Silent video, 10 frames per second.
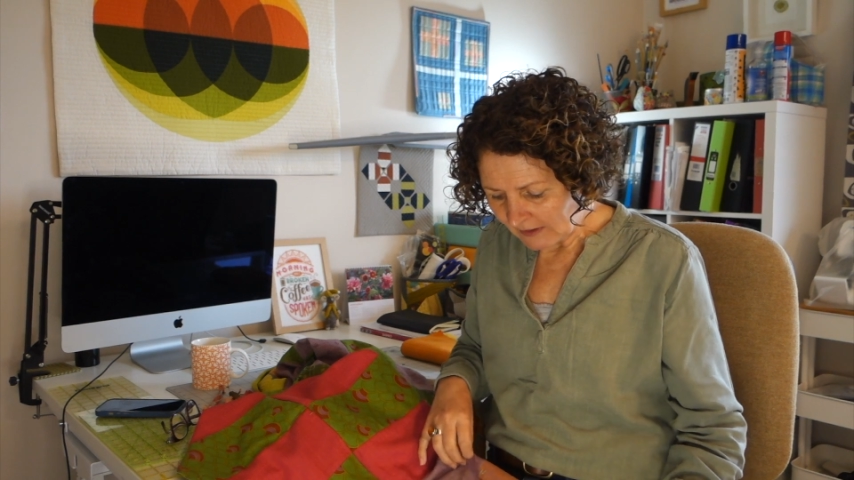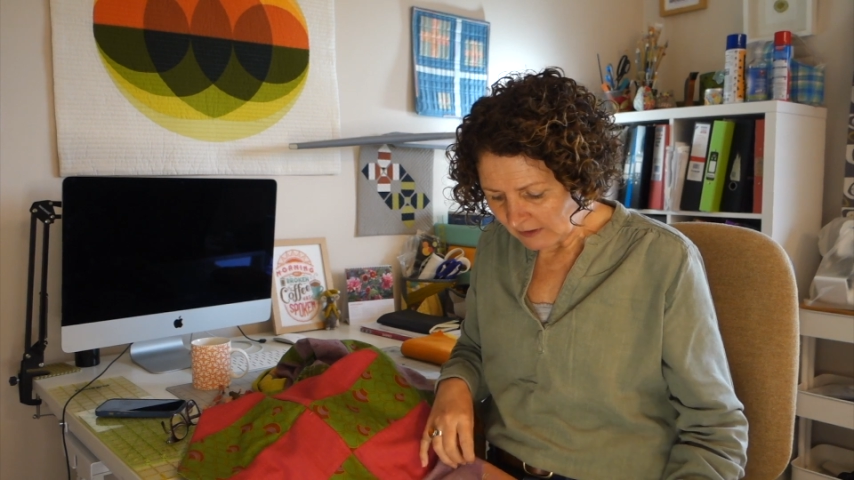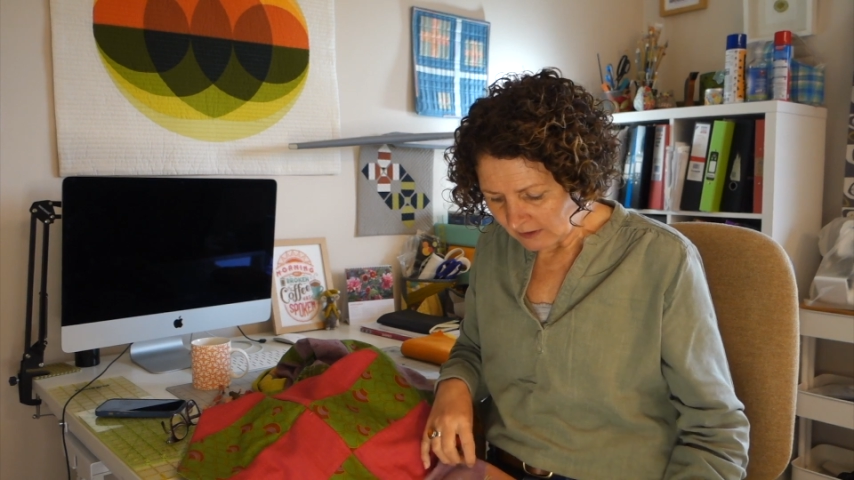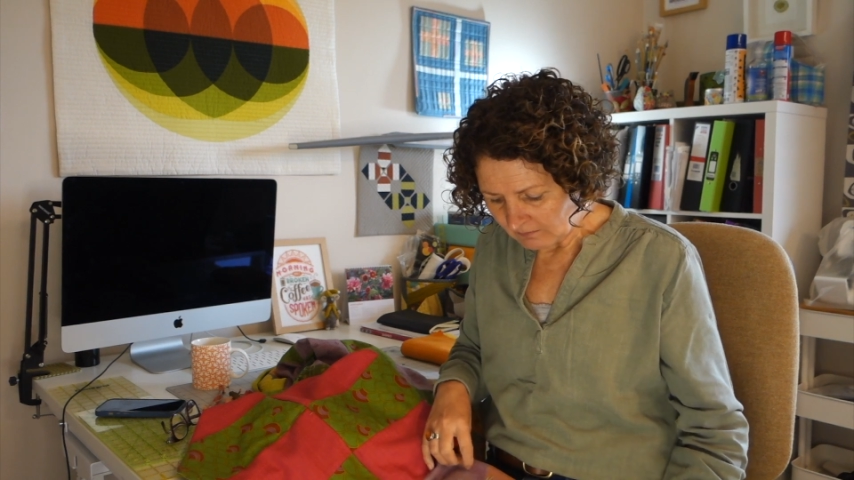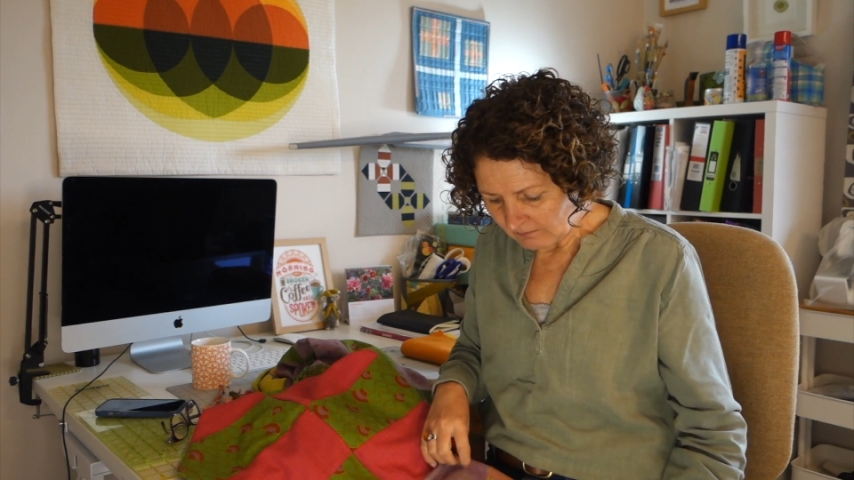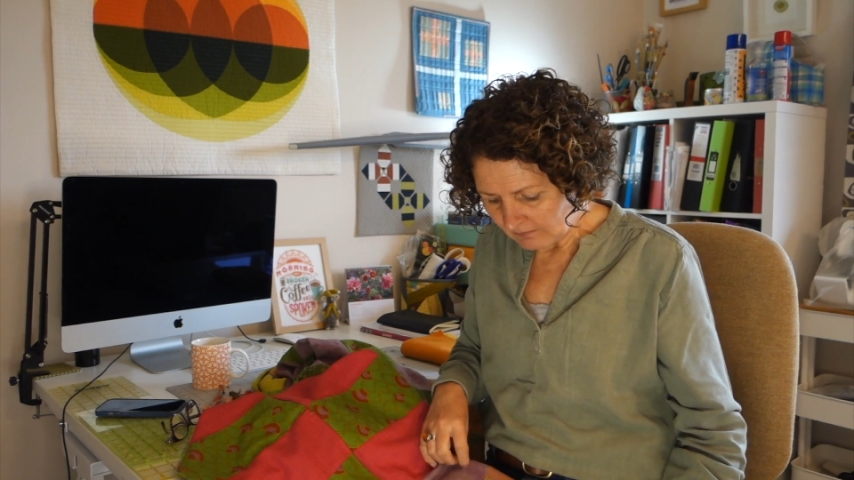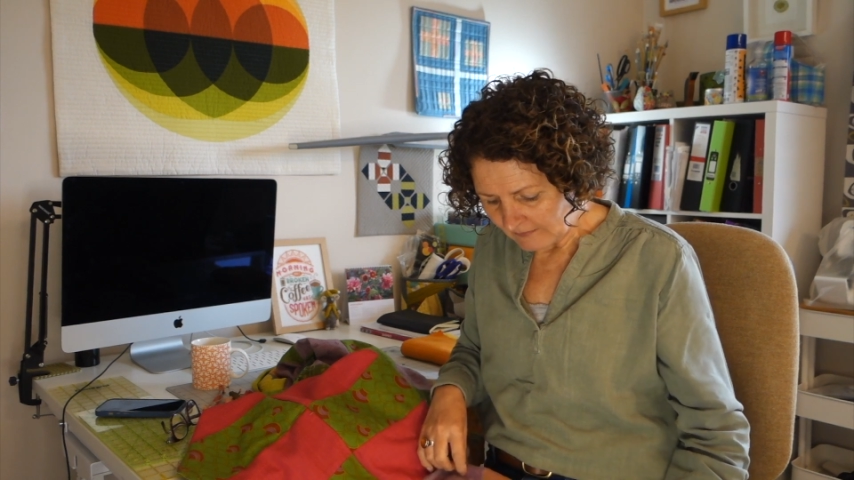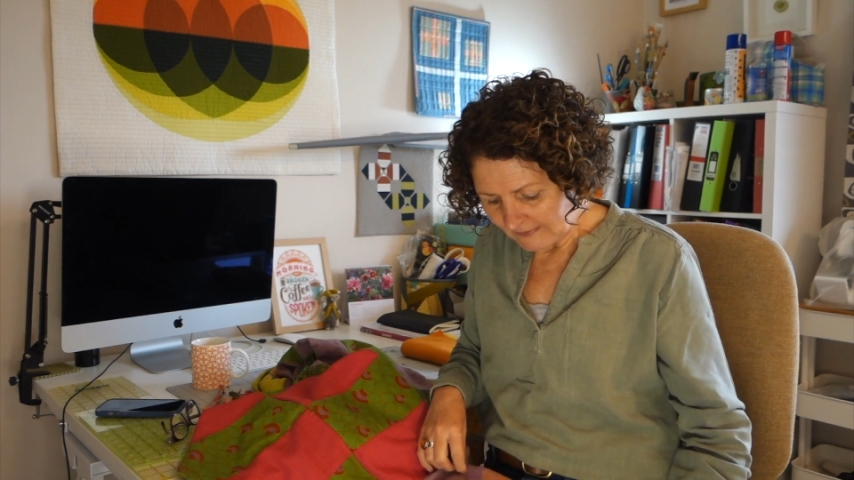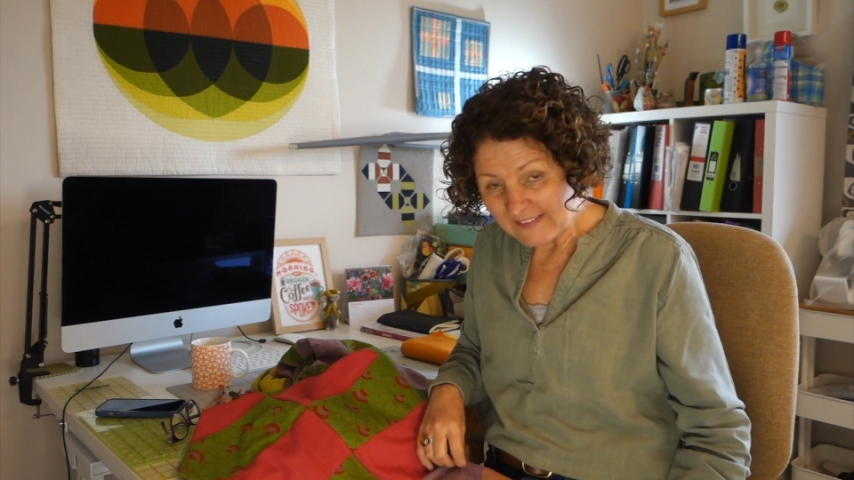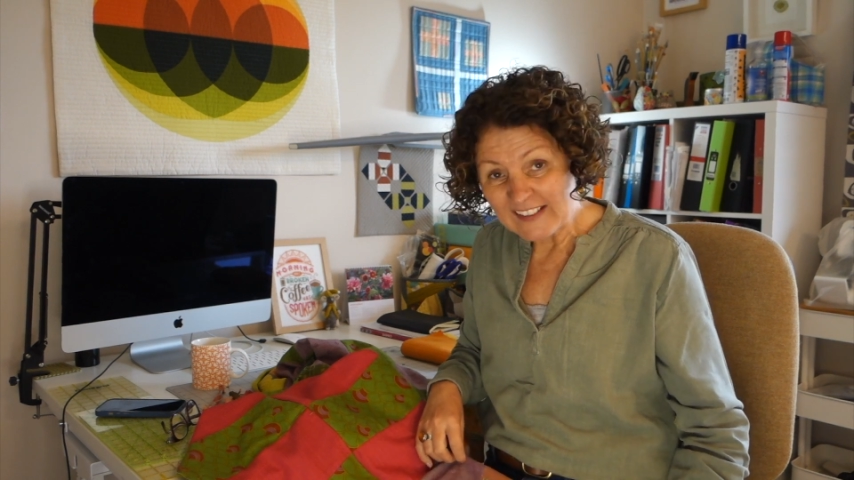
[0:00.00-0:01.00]
going to
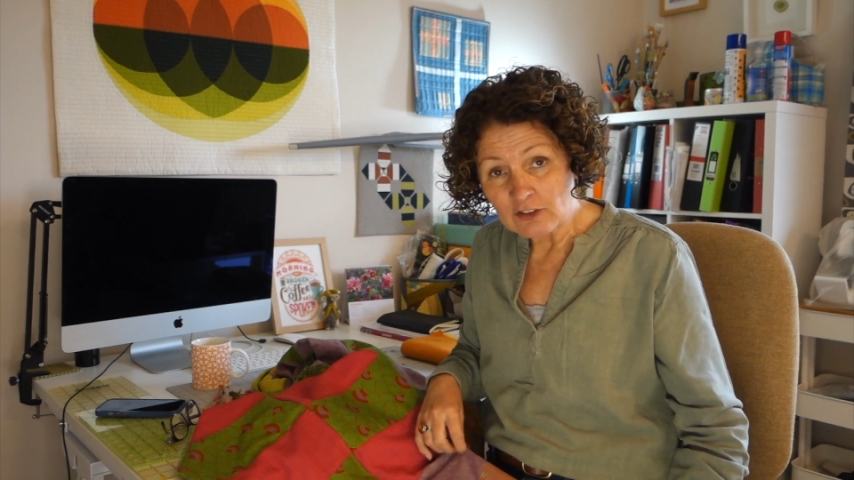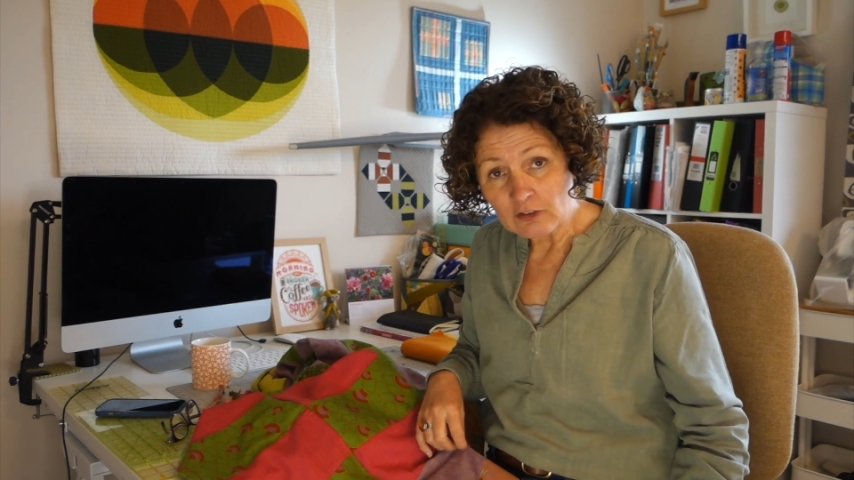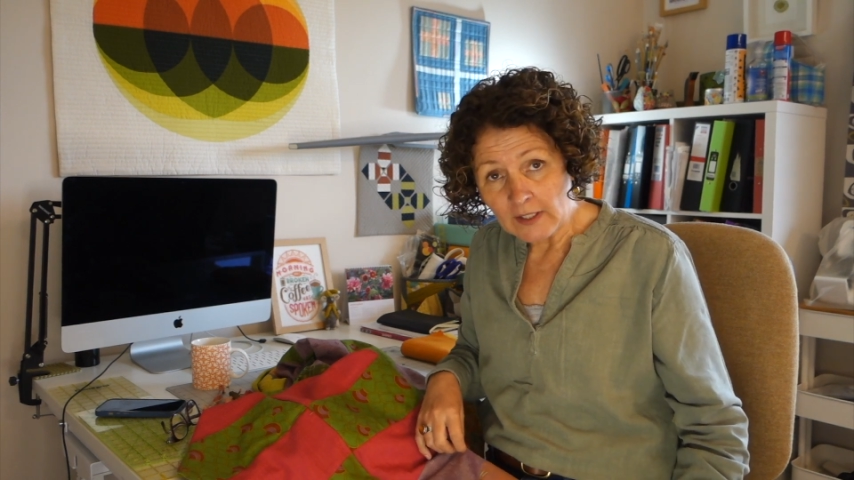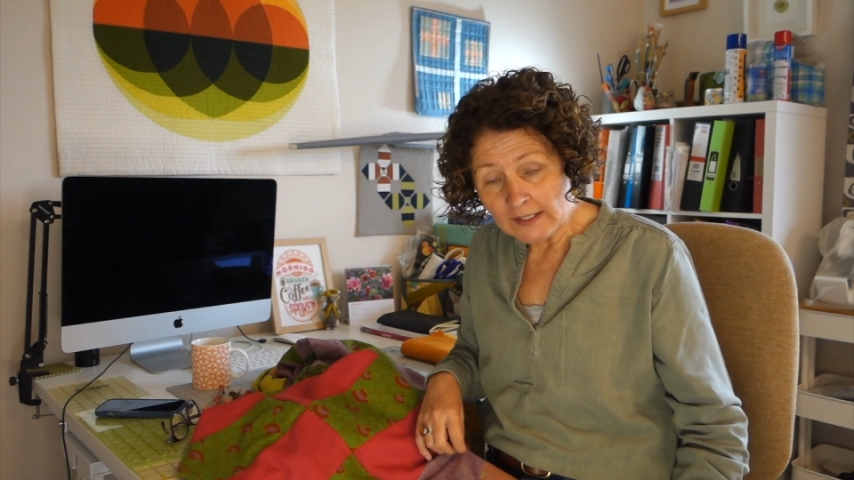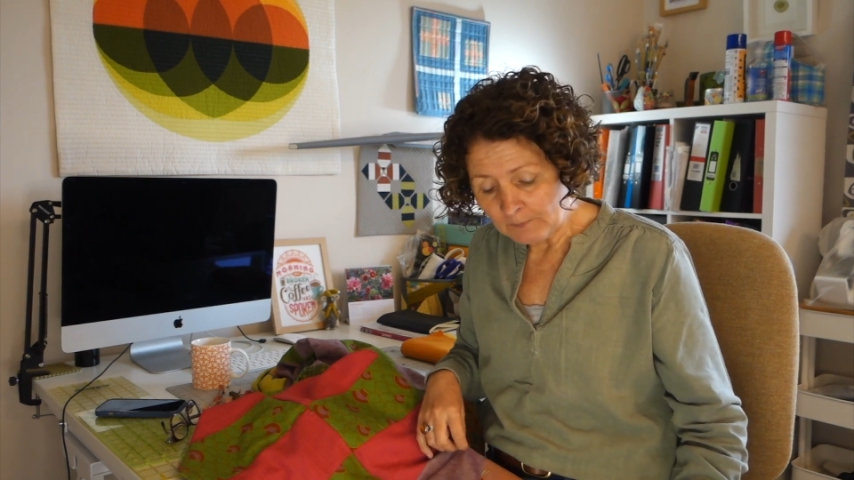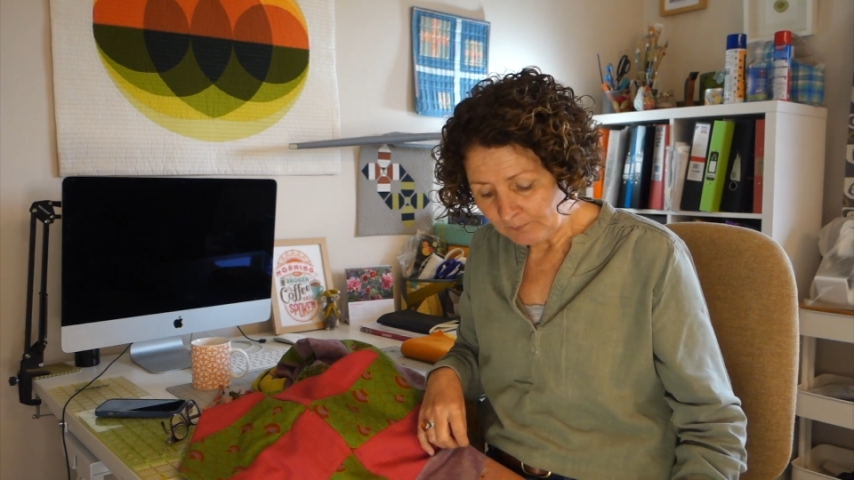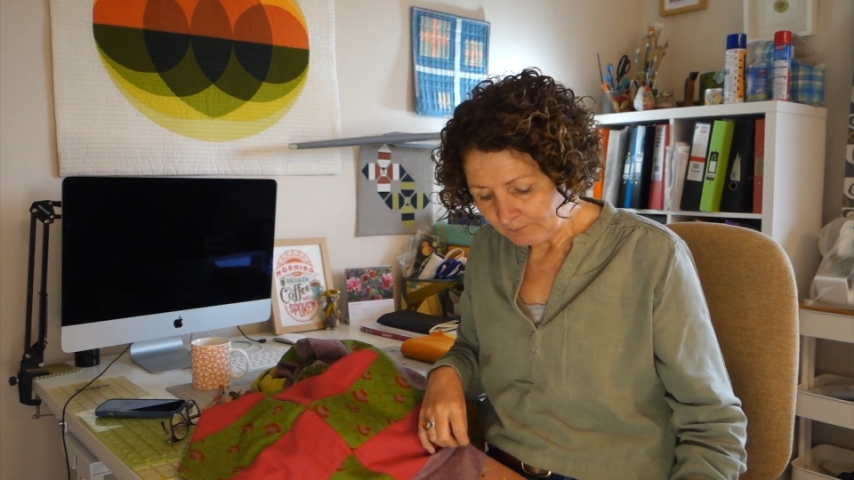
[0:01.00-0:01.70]
disintegrate.